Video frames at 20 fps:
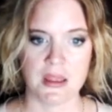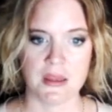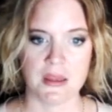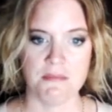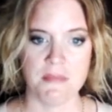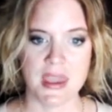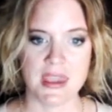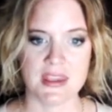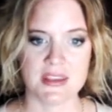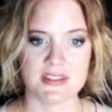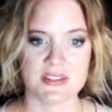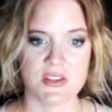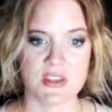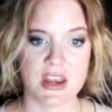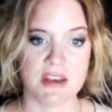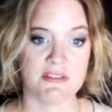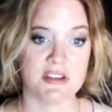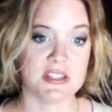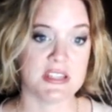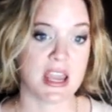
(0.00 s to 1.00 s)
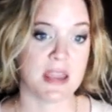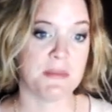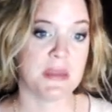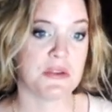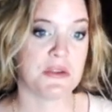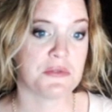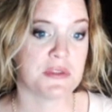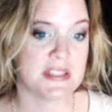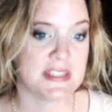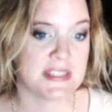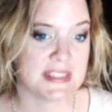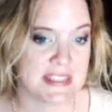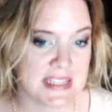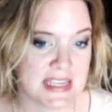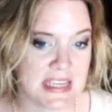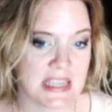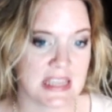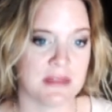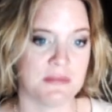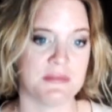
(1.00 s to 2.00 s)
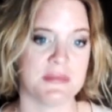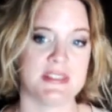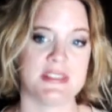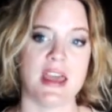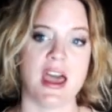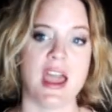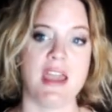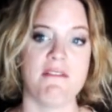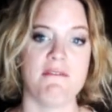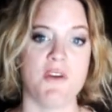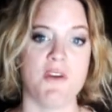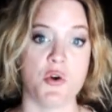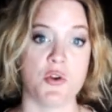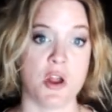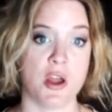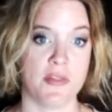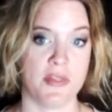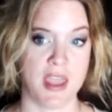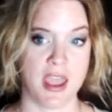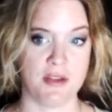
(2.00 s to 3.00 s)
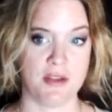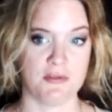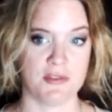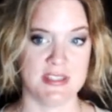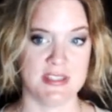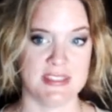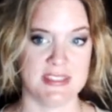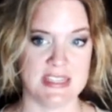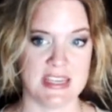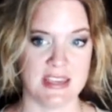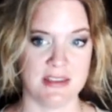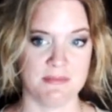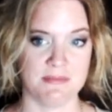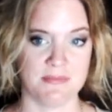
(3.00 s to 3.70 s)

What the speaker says: make it so that every time he re-steams, I vote on that re-steam.